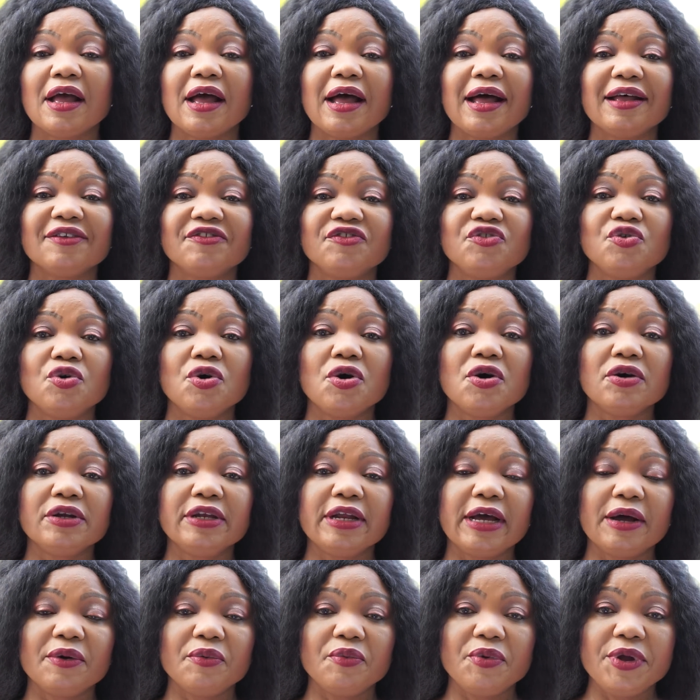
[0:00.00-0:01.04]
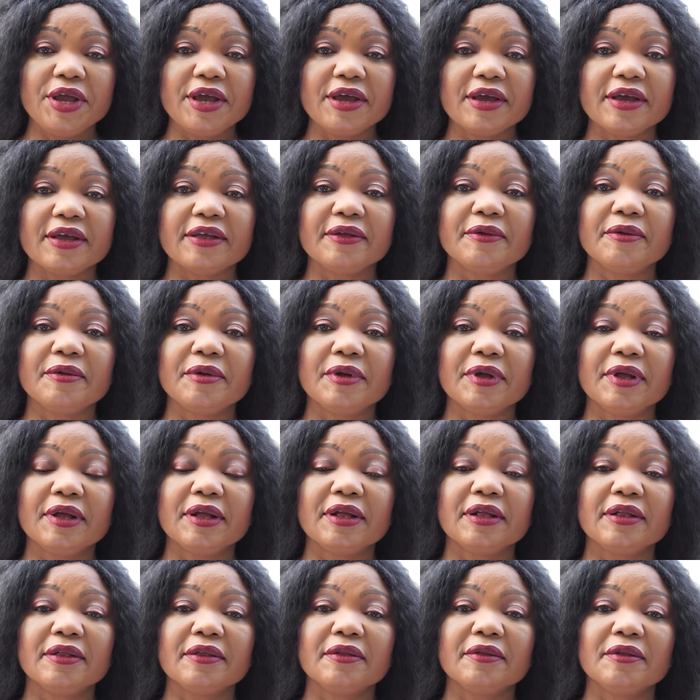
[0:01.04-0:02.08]
As you all are aware,
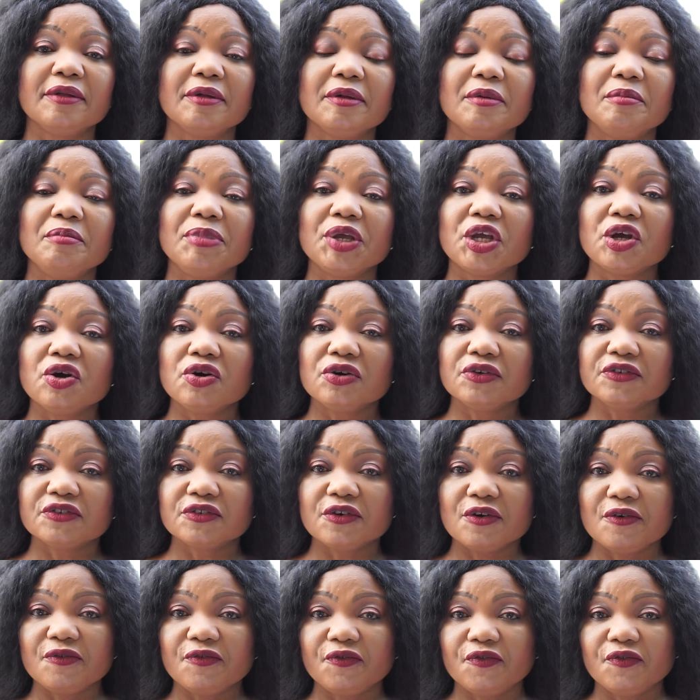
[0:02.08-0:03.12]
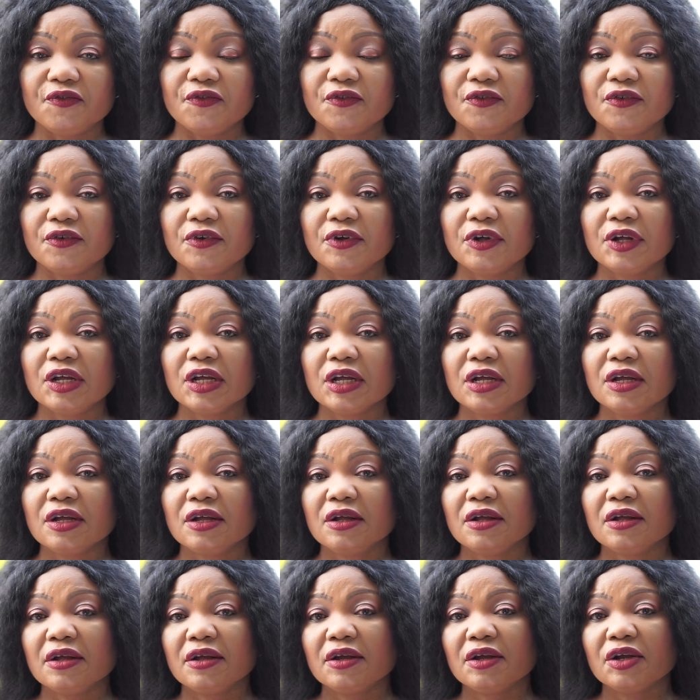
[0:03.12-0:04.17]
because of
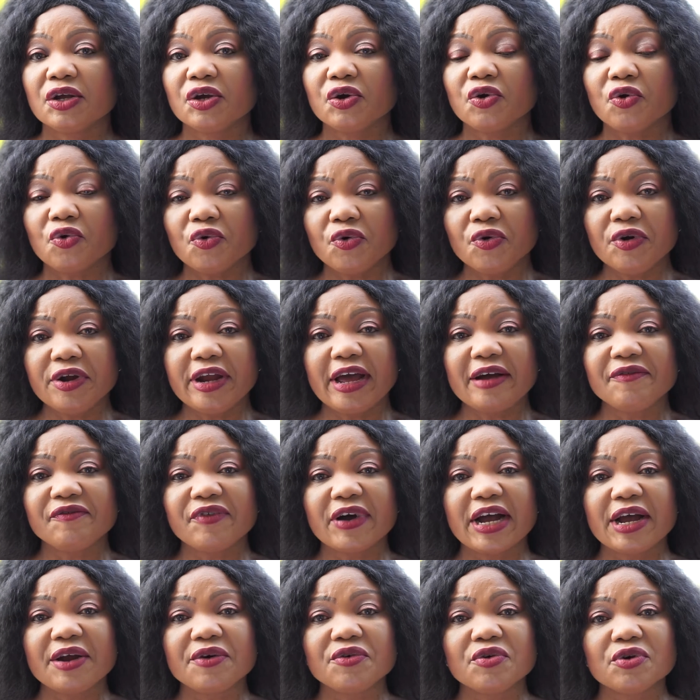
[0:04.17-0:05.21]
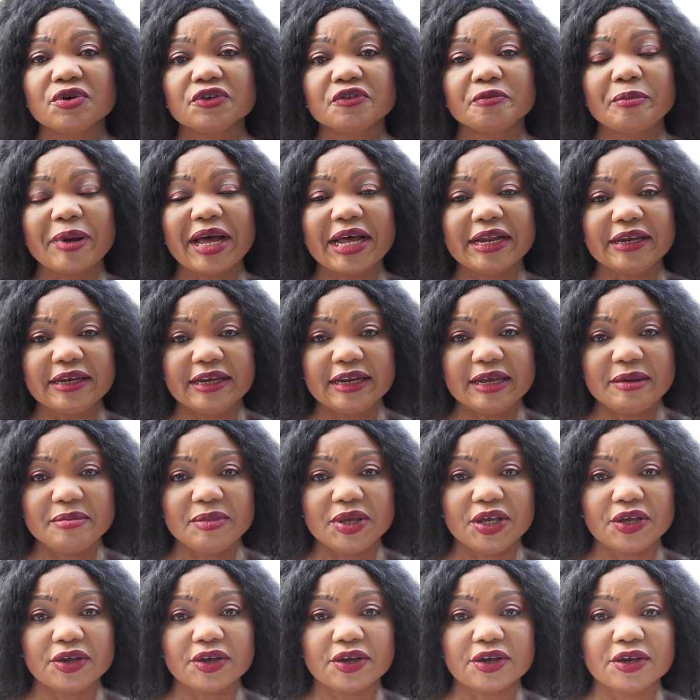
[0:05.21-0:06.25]
coronavirus
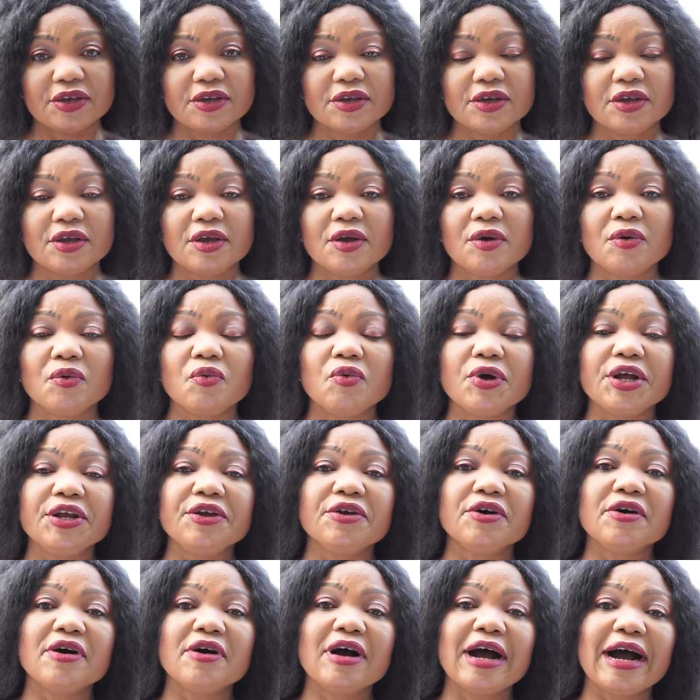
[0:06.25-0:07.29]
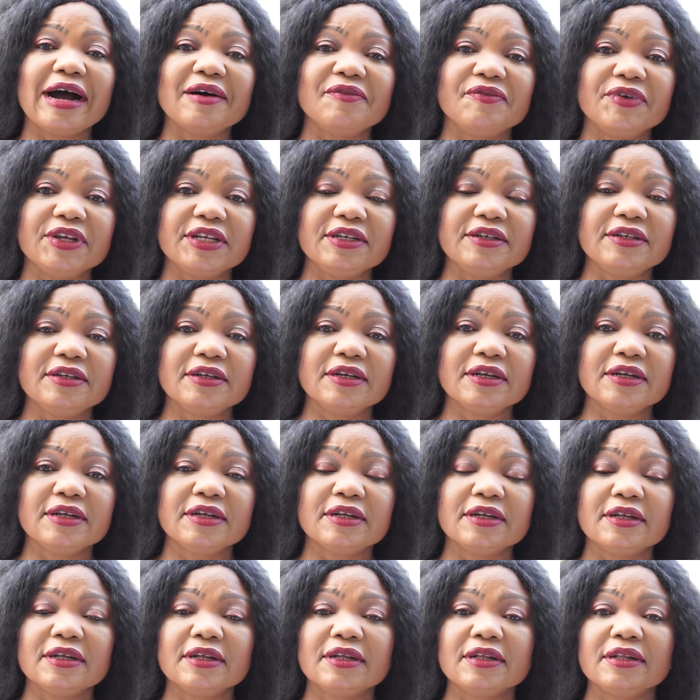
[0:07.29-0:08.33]
pandemic, we're not having
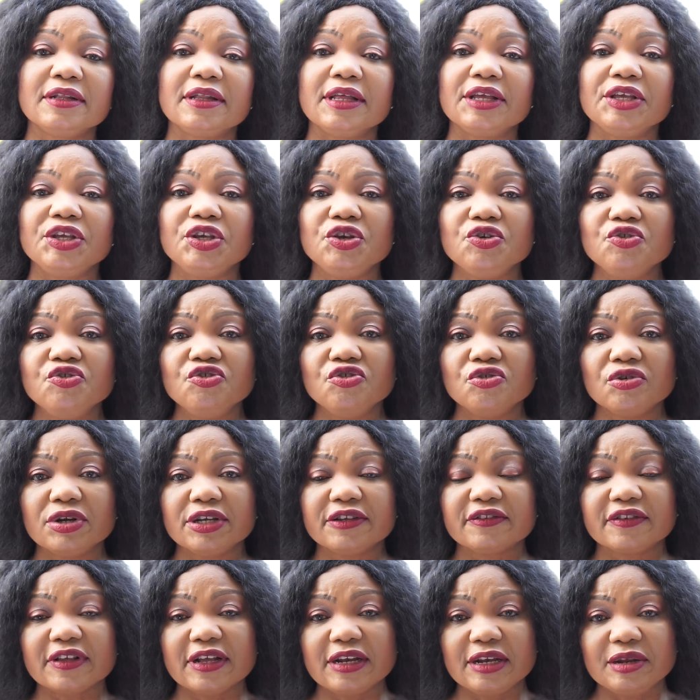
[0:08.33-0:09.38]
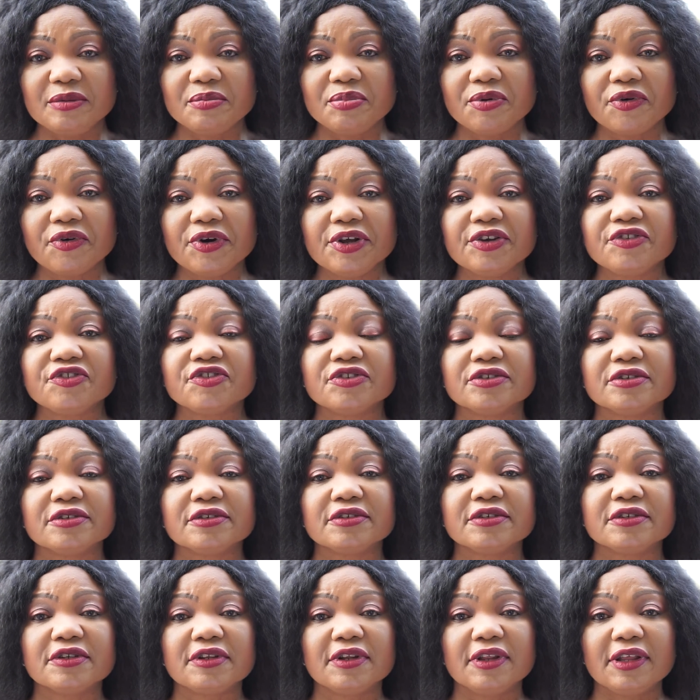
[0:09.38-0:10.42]
the usual
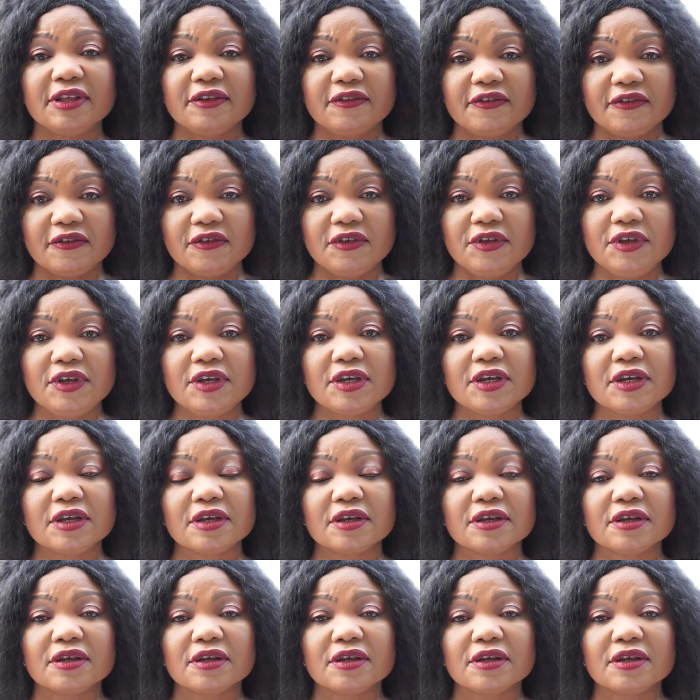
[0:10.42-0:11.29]
celebrations this year.